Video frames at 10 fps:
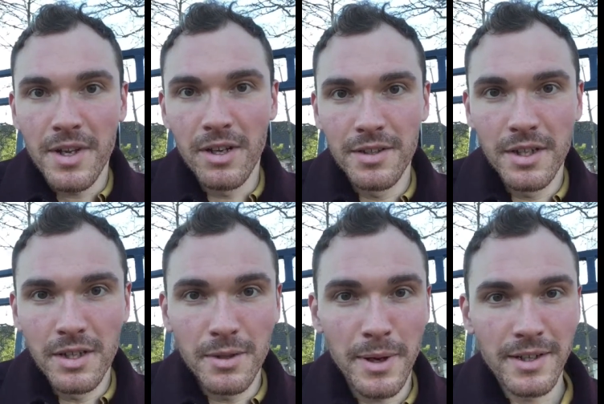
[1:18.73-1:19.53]
all in
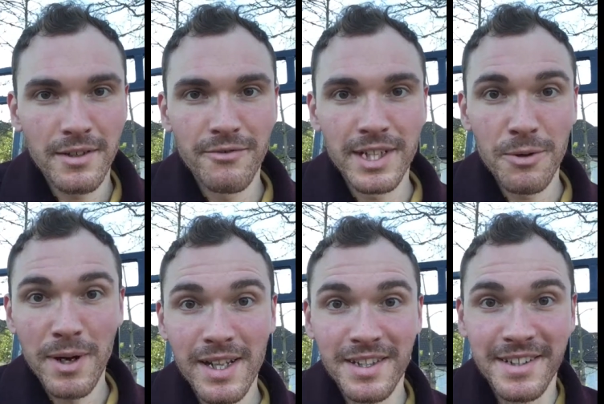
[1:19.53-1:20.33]
all, it went really
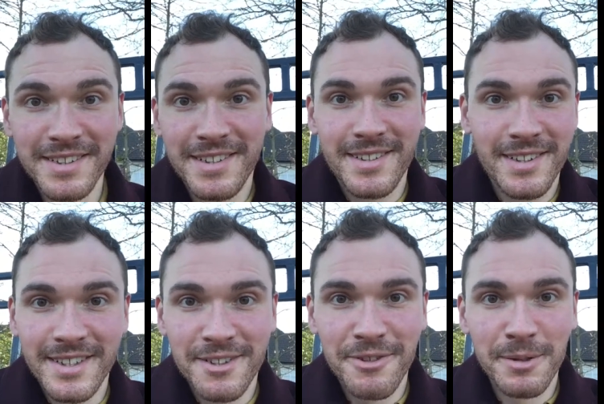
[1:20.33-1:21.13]
well, and it's
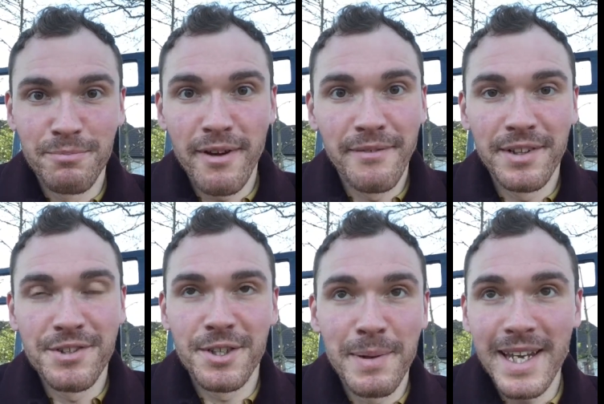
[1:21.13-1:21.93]
it's a real
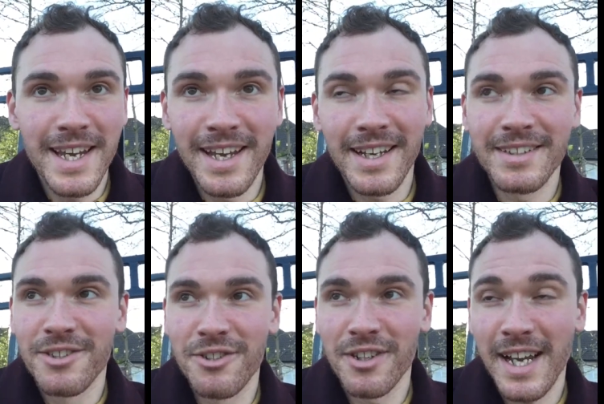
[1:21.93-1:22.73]
privilege to be here,
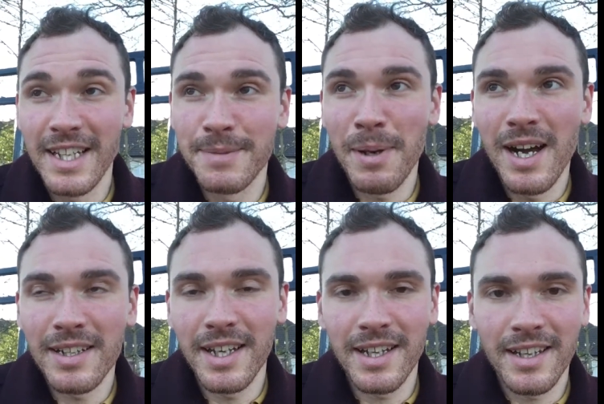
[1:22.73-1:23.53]
kind of
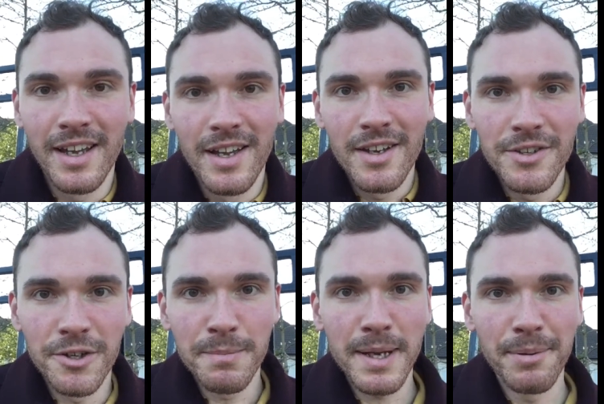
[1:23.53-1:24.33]
sparking
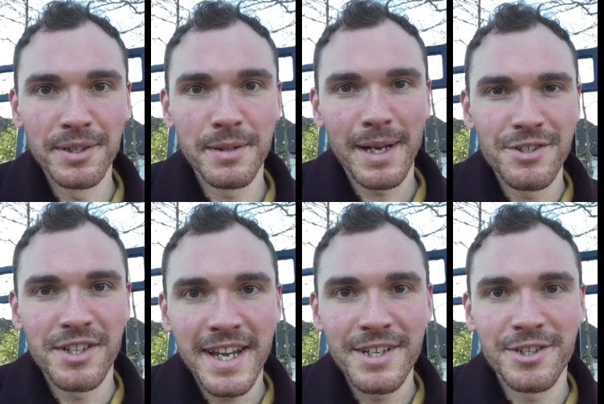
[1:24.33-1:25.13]
young people's
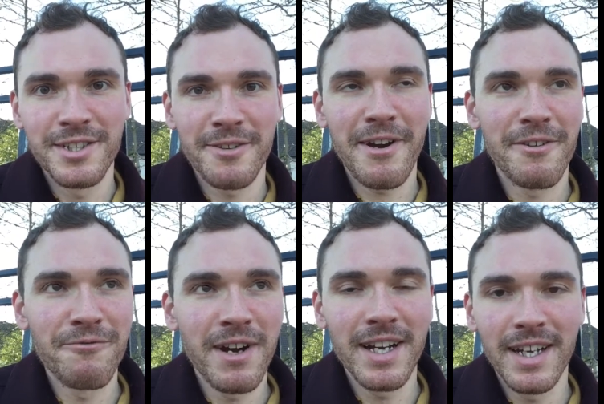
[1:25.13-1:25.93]
imaginations
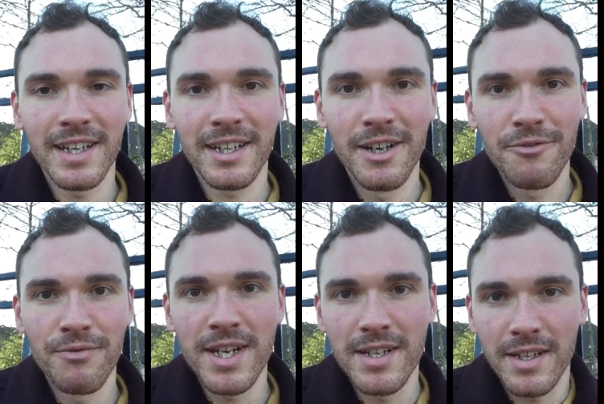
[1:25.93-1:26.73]
around writing,
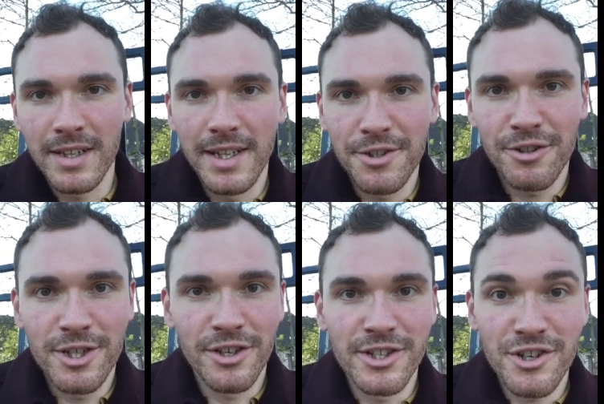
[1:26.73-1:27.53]
reading and
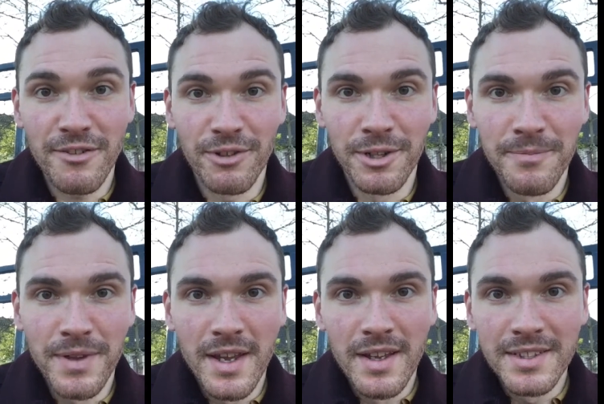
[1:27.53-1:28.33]
literature in general.
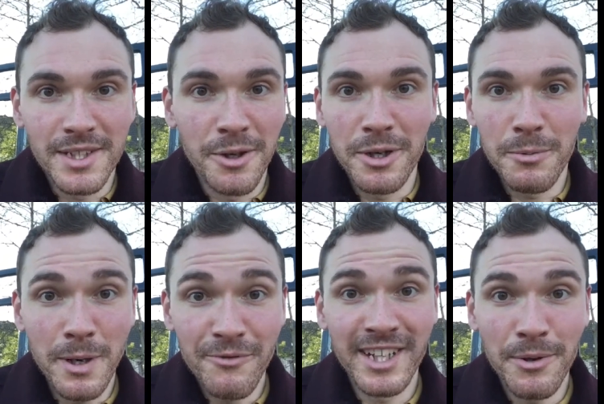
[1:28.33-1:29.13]
So it
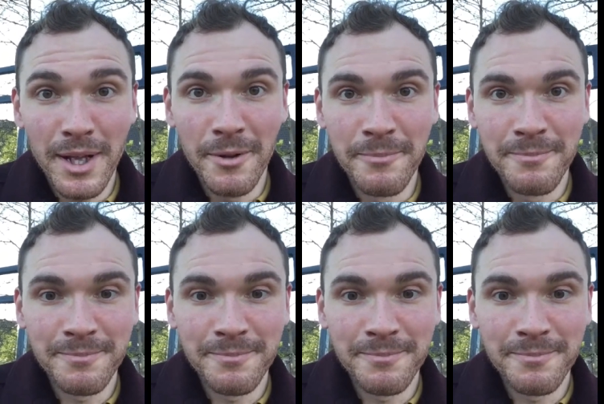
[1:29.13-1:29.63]
went really well.